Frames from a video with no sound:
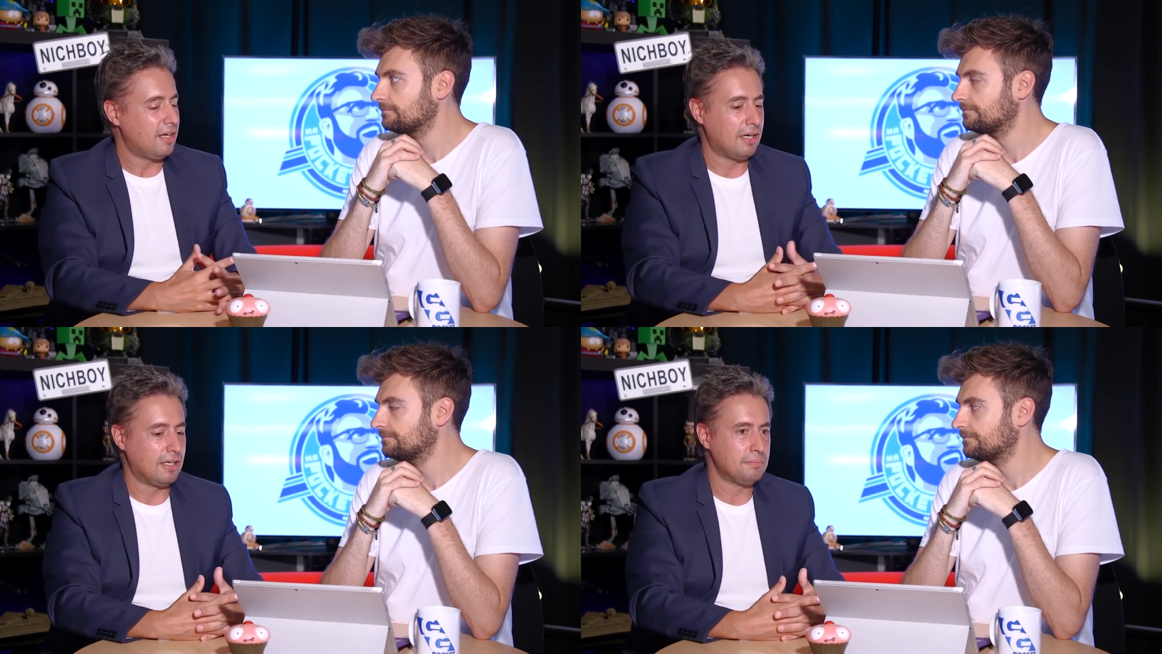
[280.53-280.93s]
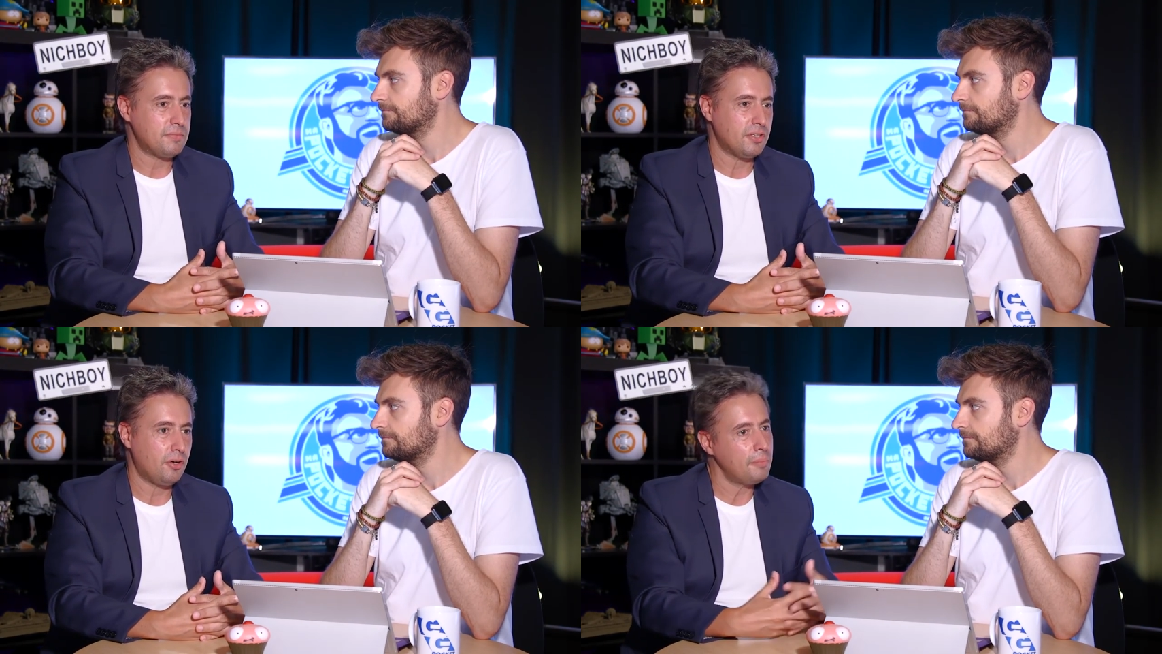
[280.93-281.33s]
Speaker 1: Um,
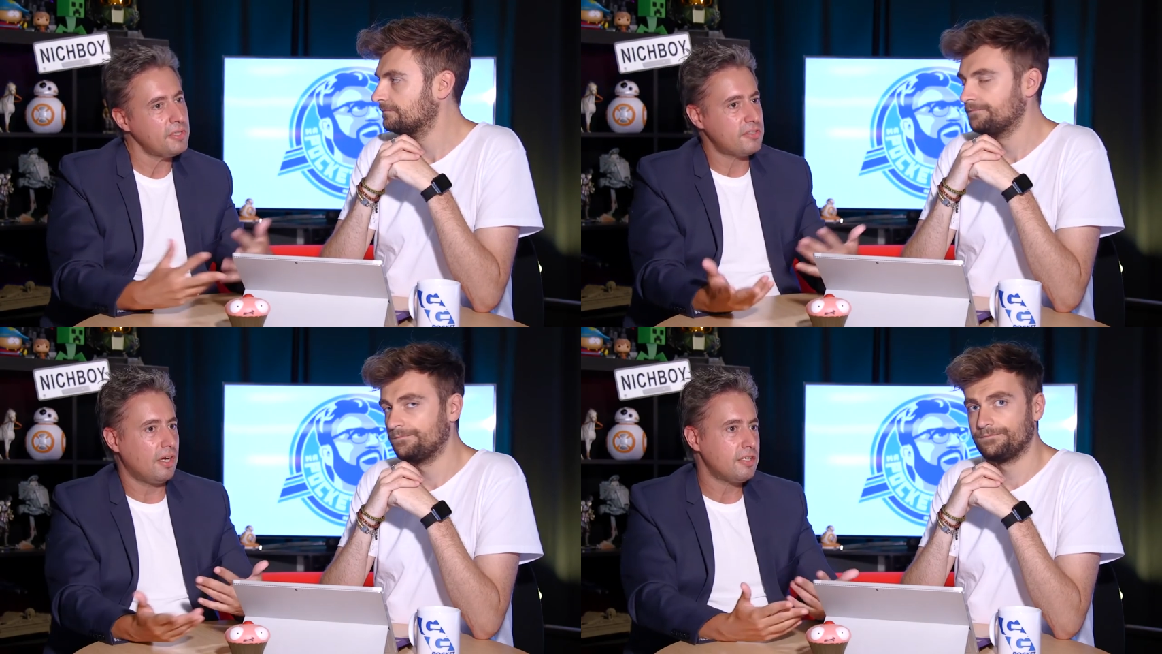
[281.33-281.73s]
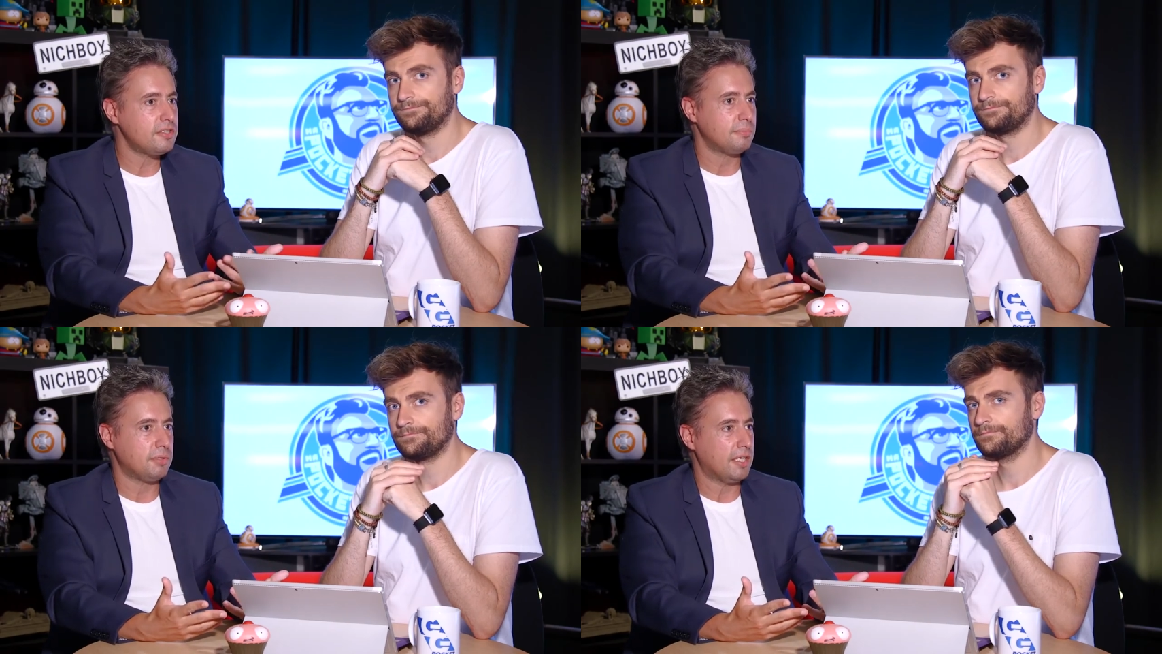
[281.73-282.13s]
so I'm
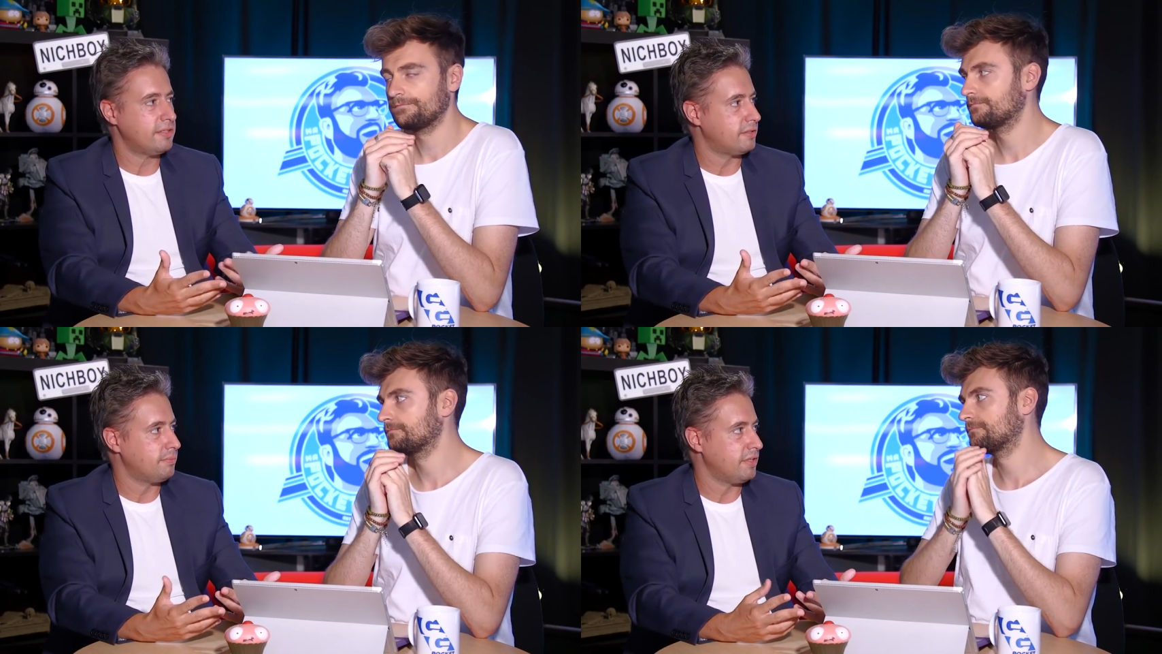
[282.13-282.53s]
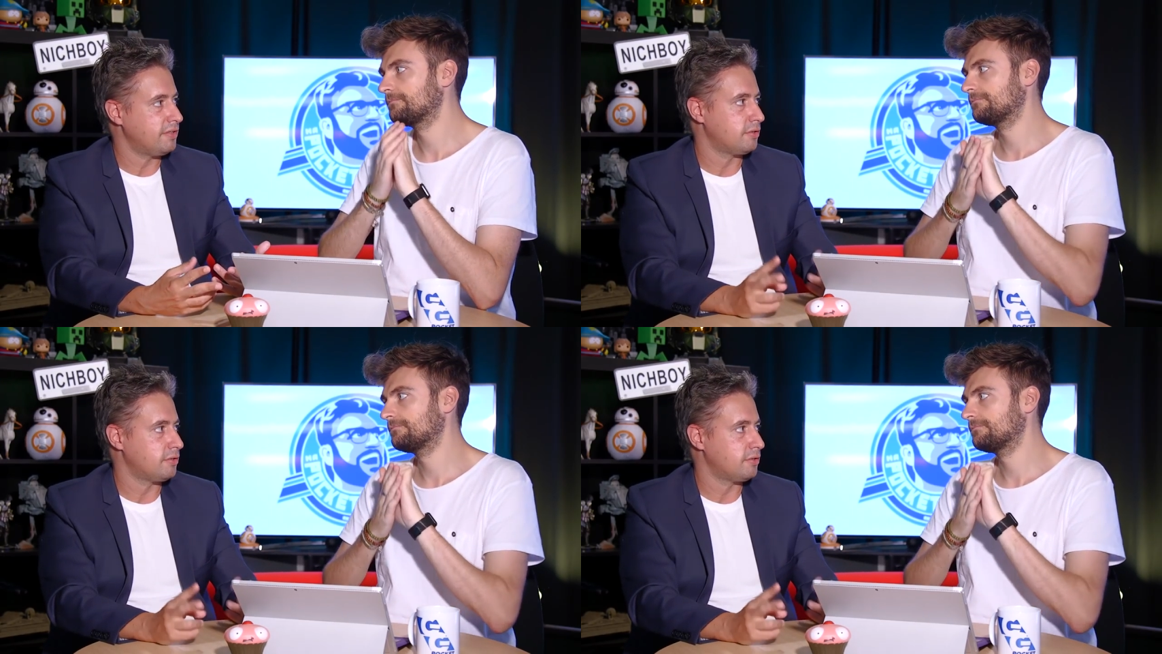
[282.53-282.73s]
excited to play some things